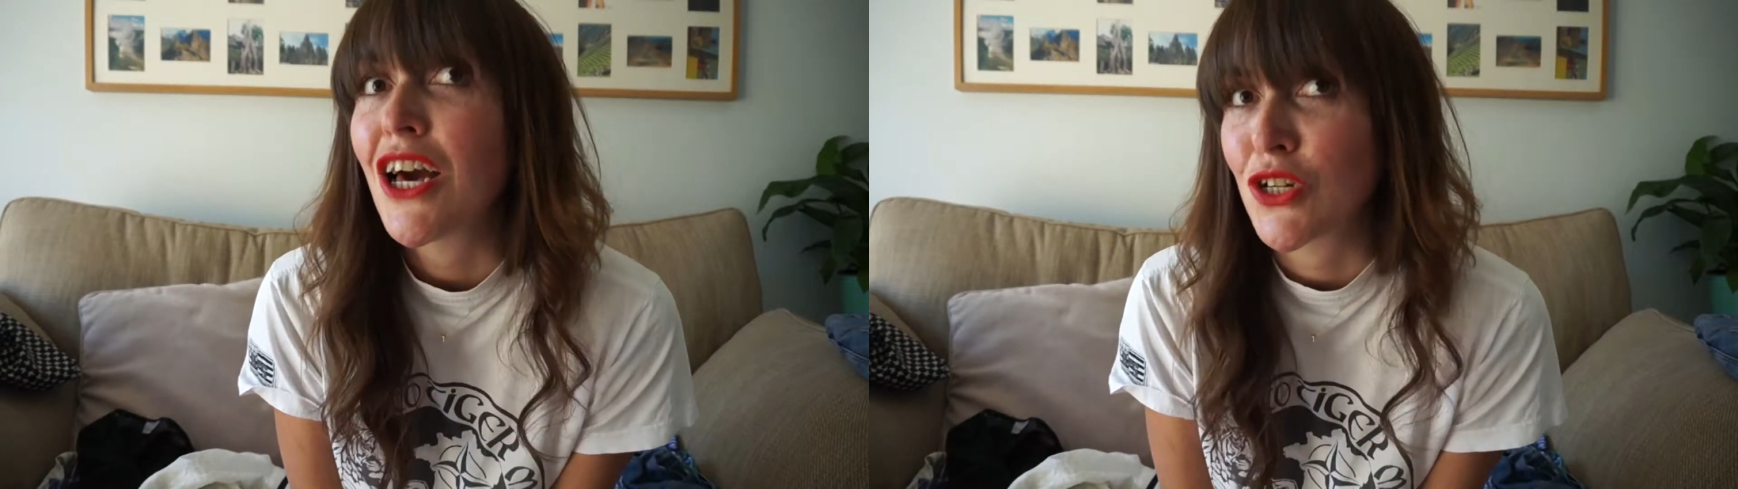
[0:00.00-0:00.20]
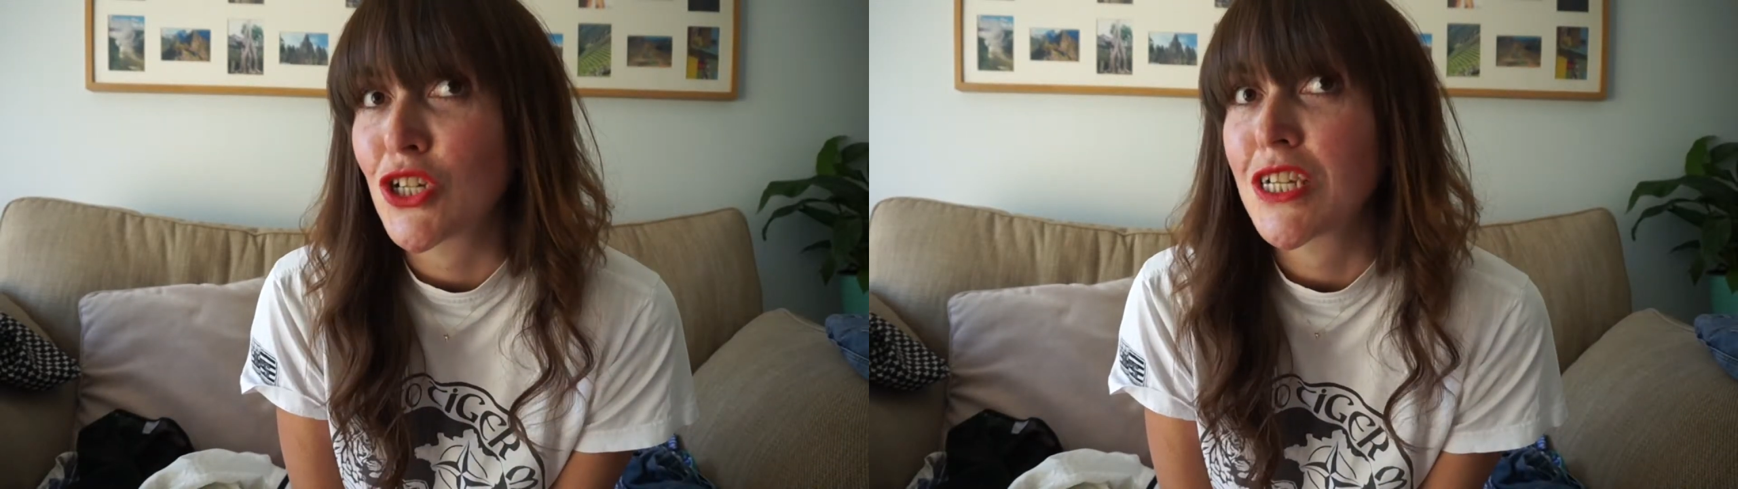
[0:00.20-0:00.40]

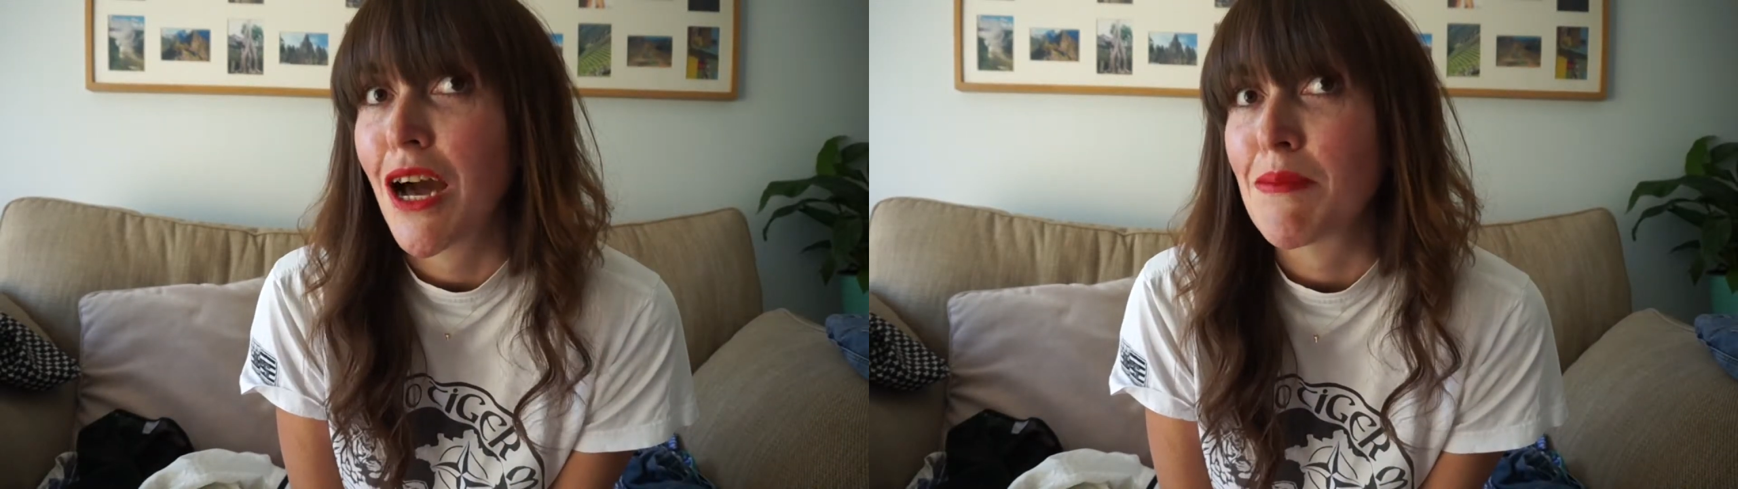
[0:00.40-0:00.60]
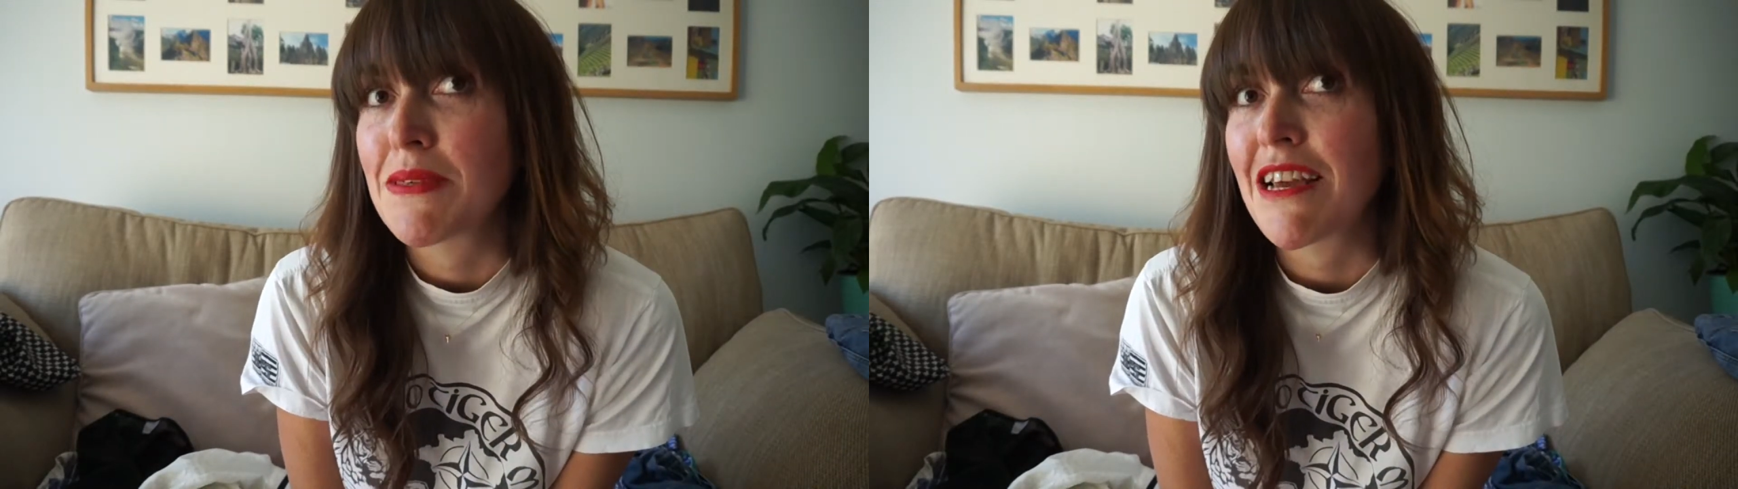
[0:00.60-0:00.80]
a good
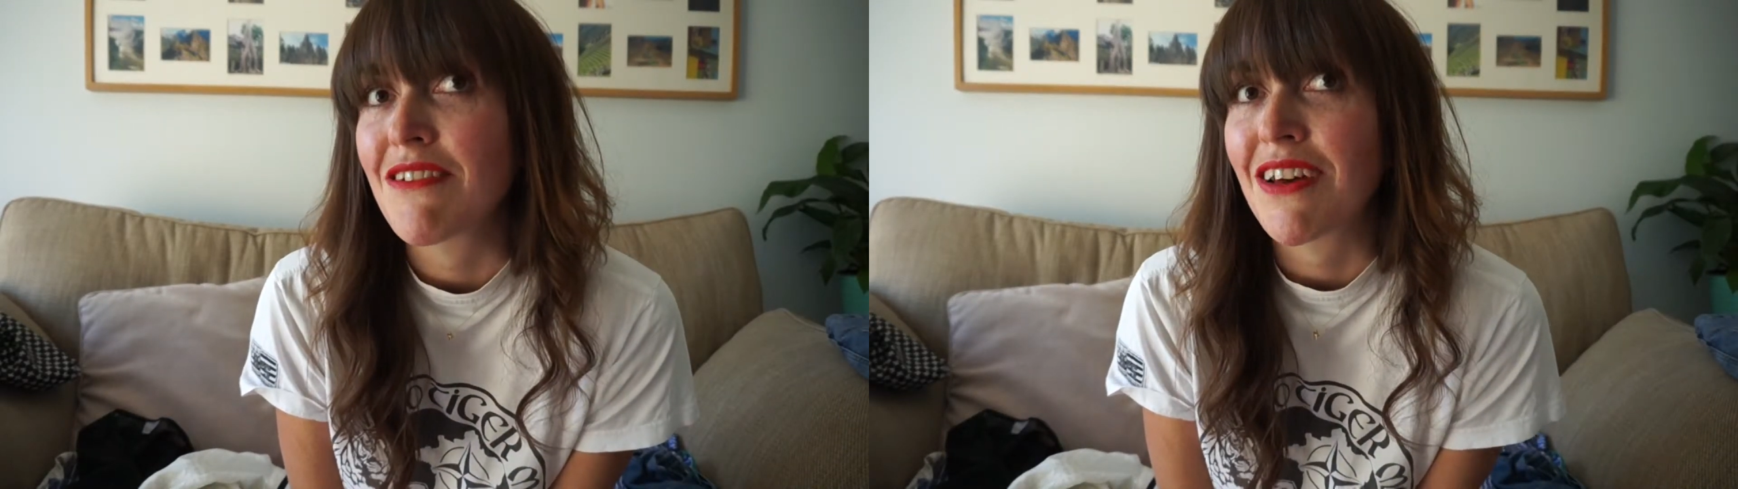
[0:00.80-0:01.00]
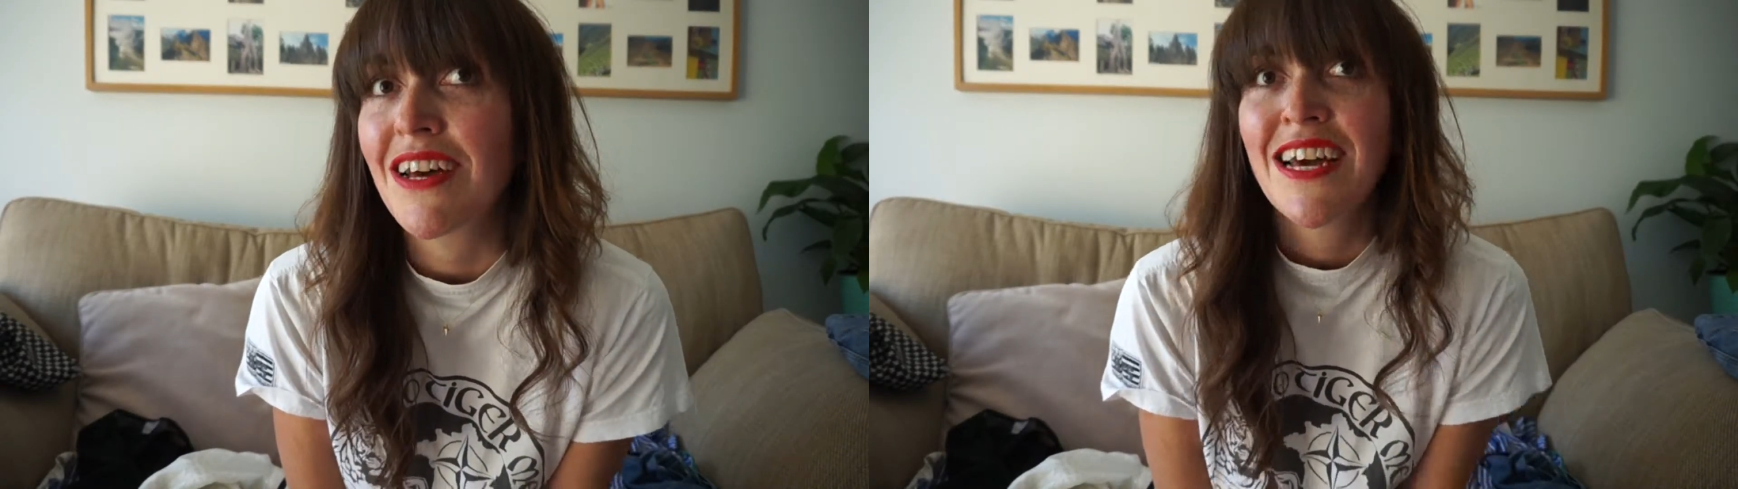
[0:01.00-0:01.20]
time
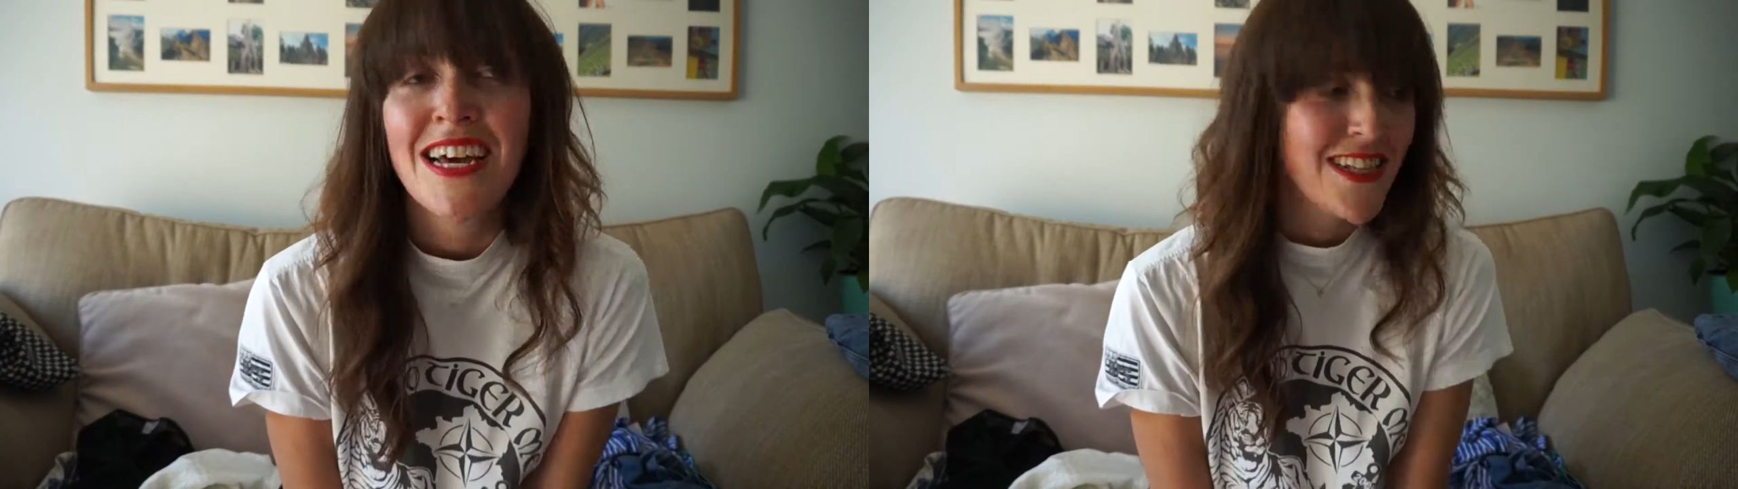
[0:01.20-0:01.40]
saver.